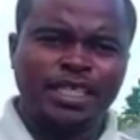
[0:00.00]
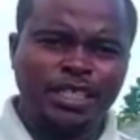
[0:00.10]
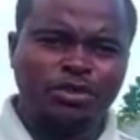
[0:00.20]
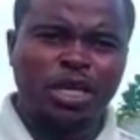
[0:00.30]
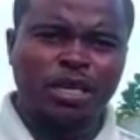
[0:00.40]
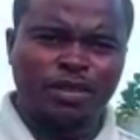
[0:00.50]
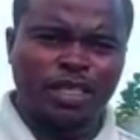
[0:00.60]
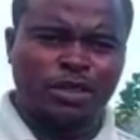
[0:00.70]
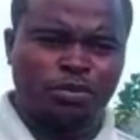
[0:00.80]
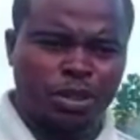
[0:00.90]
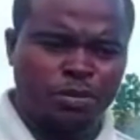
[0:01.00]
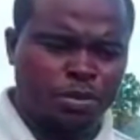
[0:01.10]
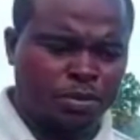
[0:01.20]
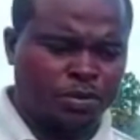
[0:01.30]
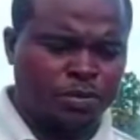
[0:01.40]
They need to have that
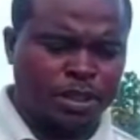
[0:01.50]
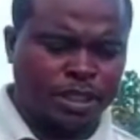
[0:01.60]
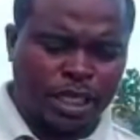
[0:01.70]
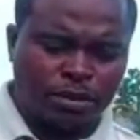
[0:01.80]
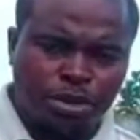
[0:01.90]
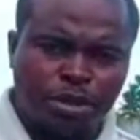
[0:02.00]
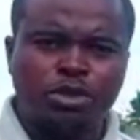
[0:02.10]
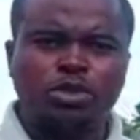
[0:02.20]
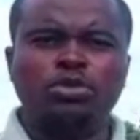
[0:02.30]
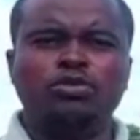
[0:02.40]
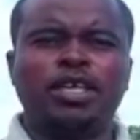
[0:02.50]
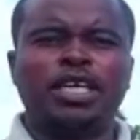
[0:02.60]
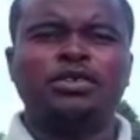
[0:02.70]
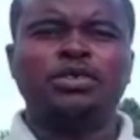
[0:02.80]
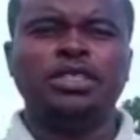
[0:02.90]
space and be able to move
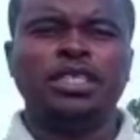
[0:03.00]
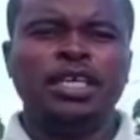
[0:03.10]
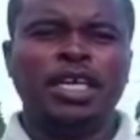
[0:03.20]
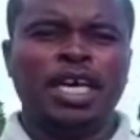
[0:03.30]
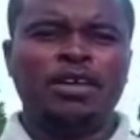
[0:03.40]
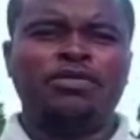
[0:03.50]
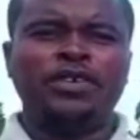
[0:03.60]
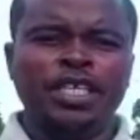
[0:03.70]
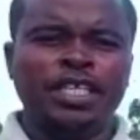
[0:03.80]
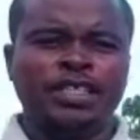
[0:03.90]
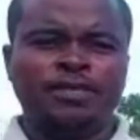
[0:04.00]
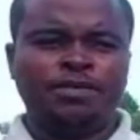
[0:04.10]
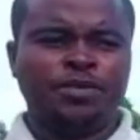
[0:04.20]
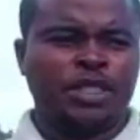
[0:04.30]
around freely.